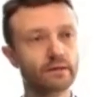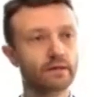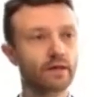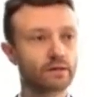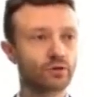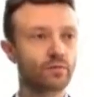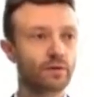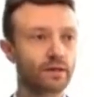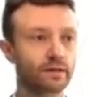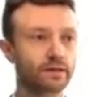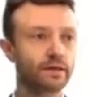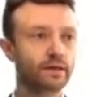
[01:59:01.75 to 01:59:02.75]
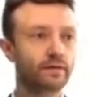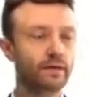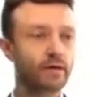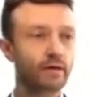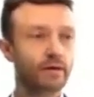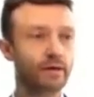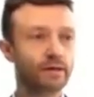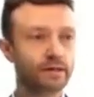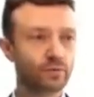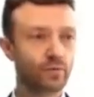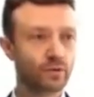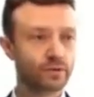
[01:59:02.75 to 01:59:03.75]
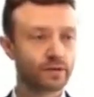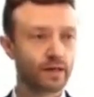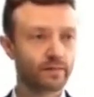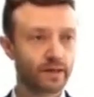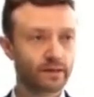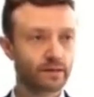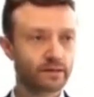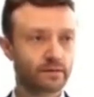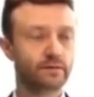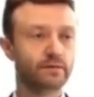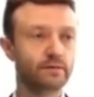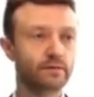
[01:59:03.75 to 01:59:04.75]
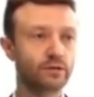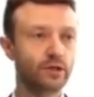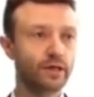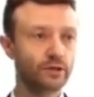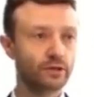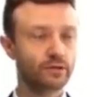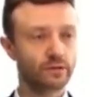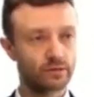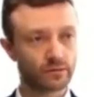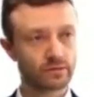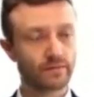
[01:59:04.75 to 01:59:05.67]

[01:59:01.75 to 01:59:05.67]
October last year, the list was updated, changed, and